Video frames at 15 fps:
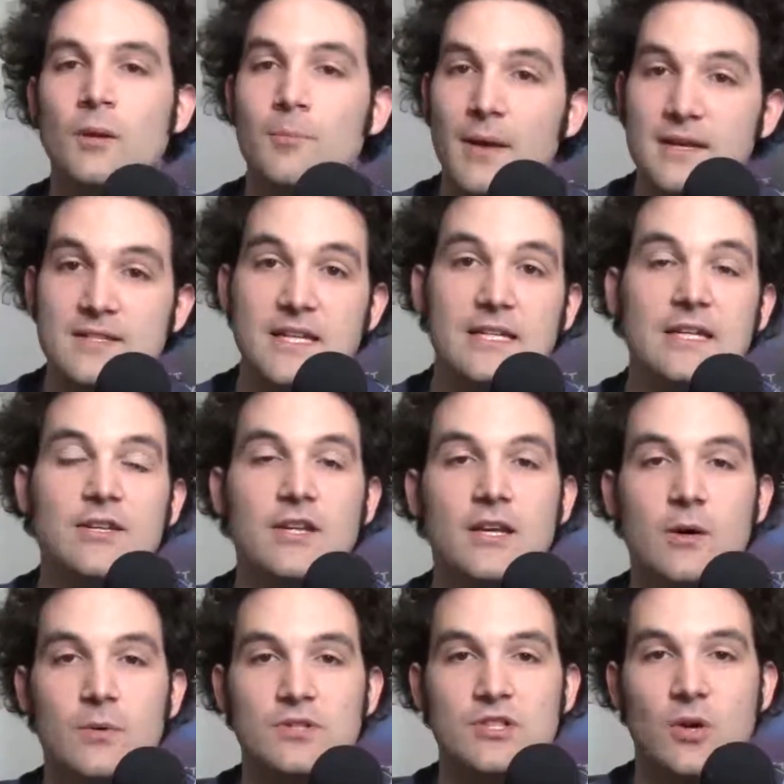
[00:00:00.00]

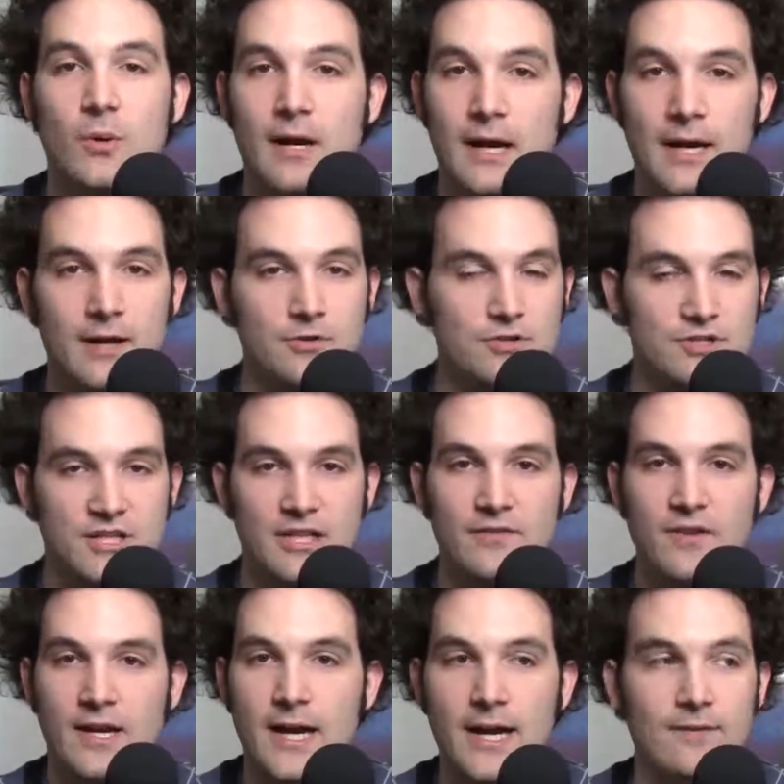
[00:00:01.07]
Basically, what's going on here, just to give
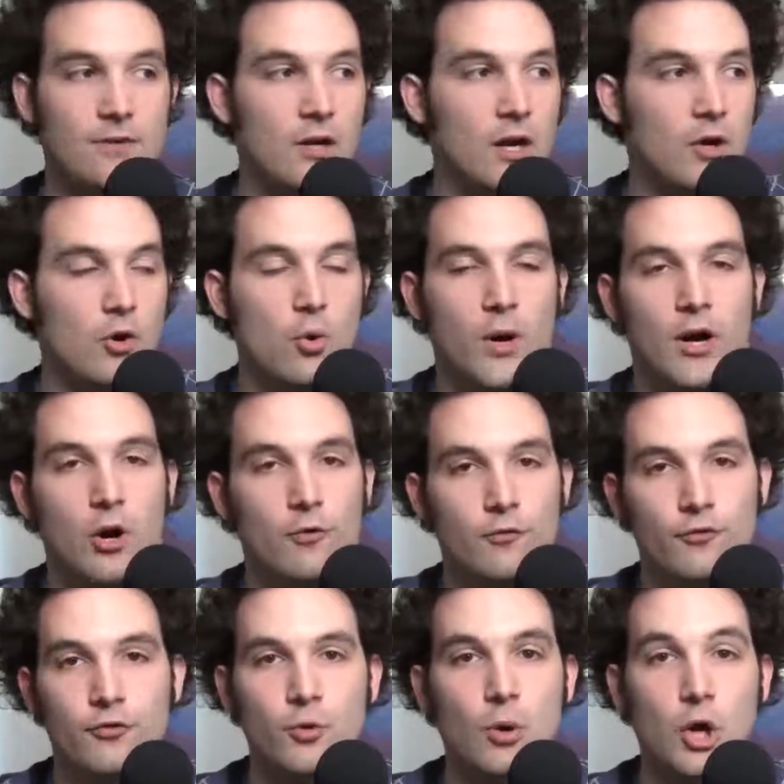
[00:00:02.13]
you kind of a quick
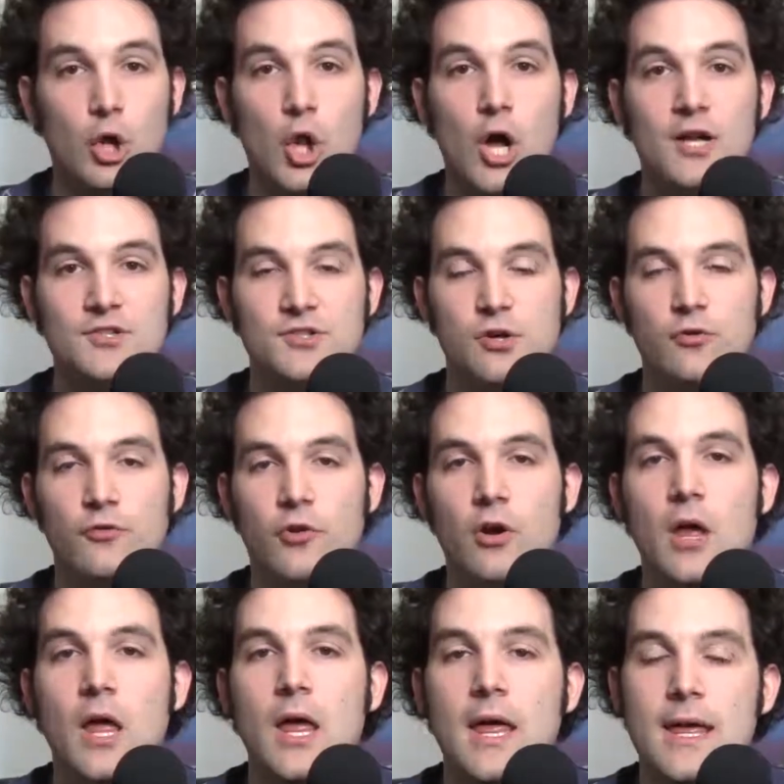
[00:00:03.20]
overview, a gloss
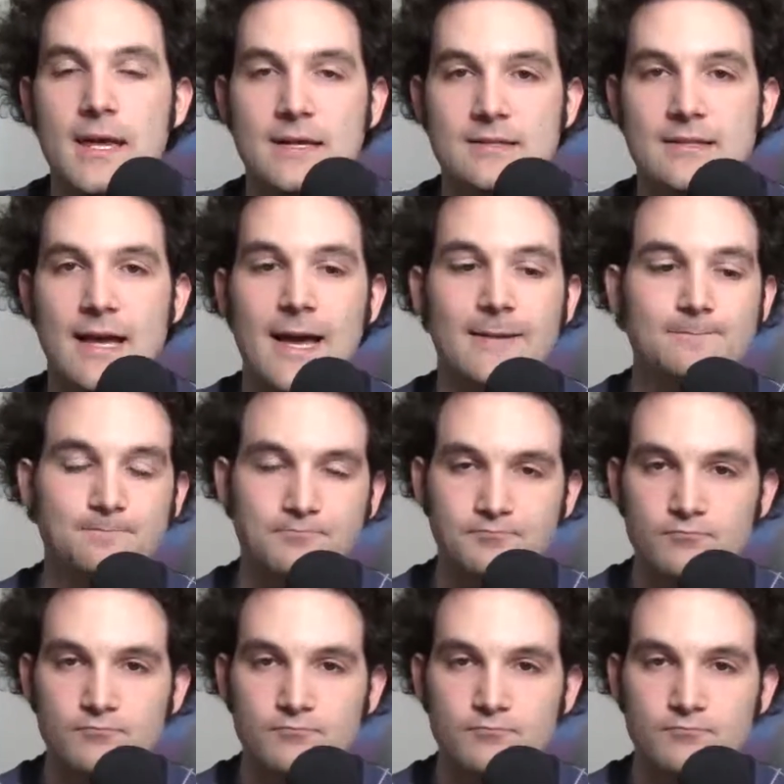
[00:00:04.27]
over, is that